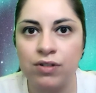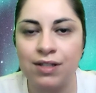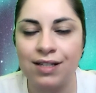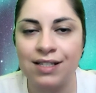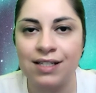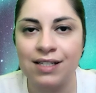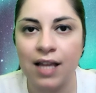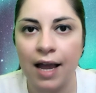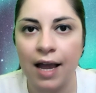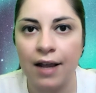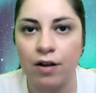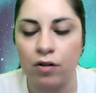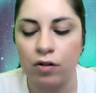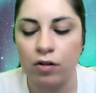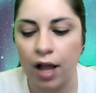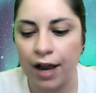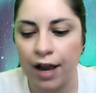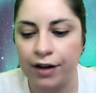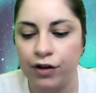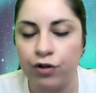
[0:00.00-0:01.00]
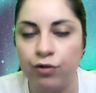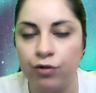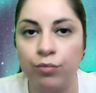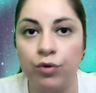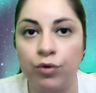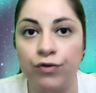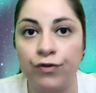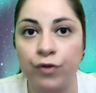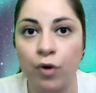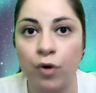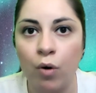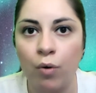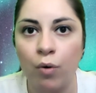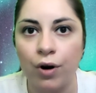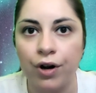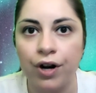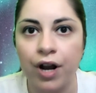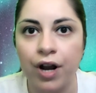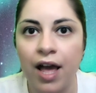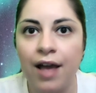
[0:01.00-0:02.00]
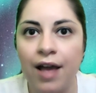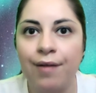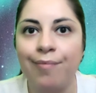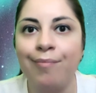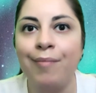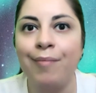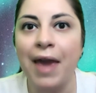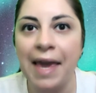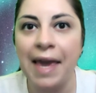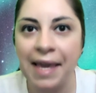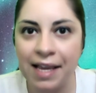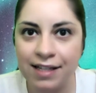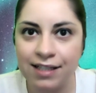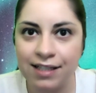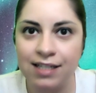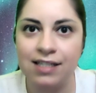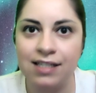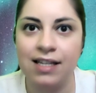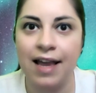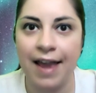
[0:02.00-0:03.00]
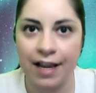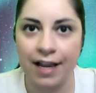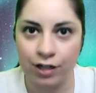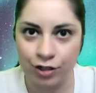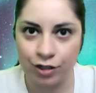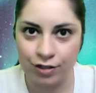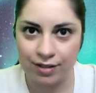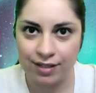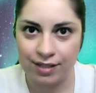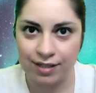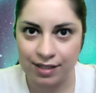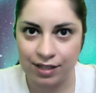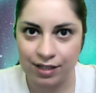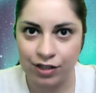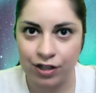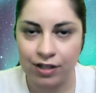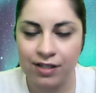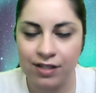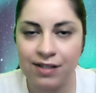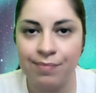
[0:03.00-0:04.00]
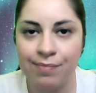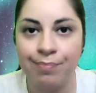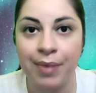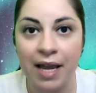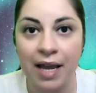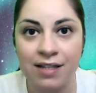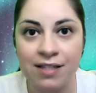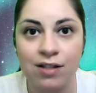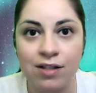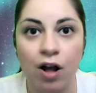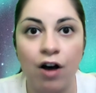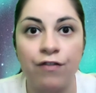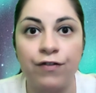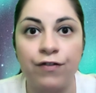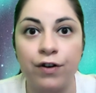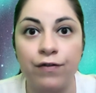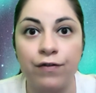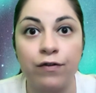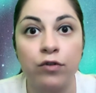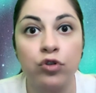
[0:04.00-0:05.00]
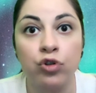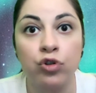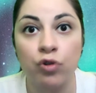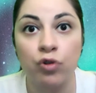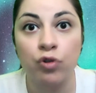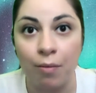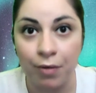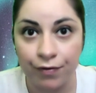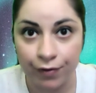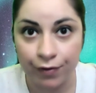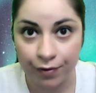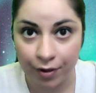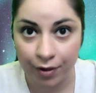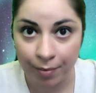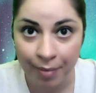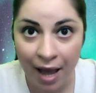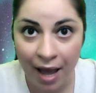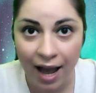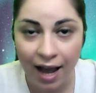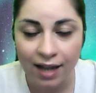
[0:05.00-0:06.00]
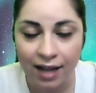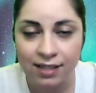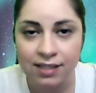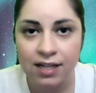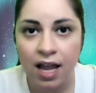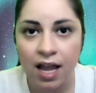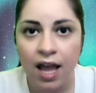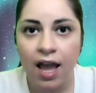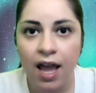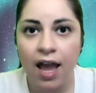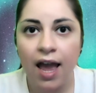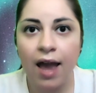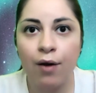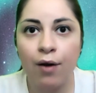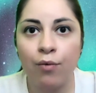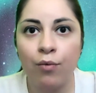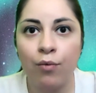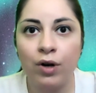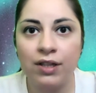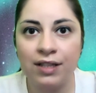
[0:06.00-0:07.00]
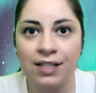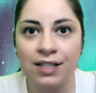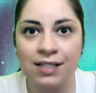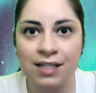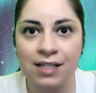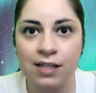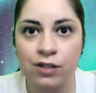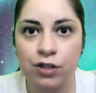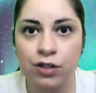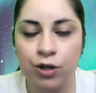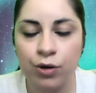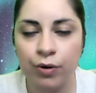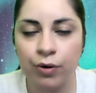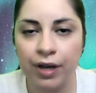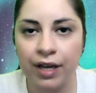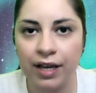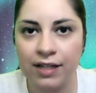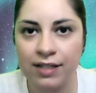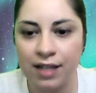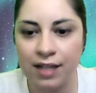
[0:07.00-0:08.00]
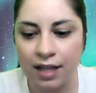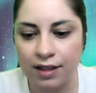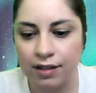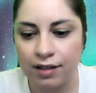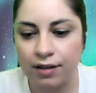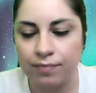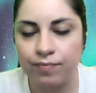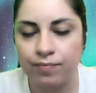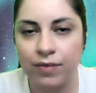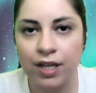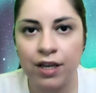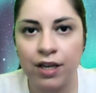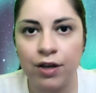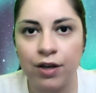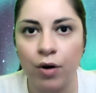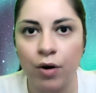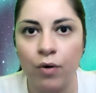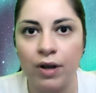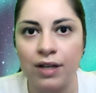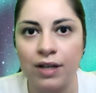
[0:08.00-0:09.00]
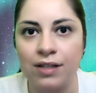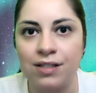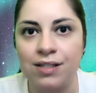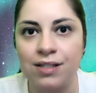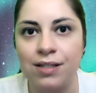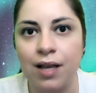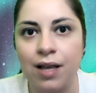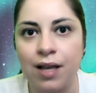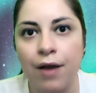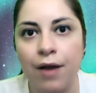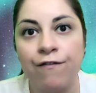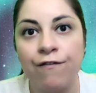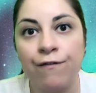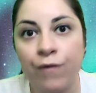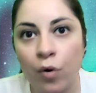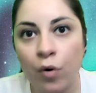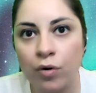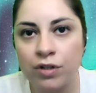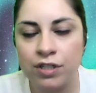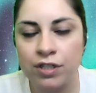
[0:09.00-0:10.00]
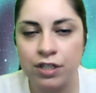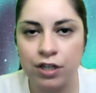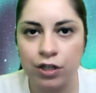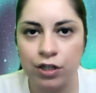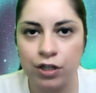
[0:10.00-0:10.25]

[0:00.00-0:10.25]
cycle, and you move forward making these anxious decisions based off of trauma from the past. And what this is doing is that the ego is forcing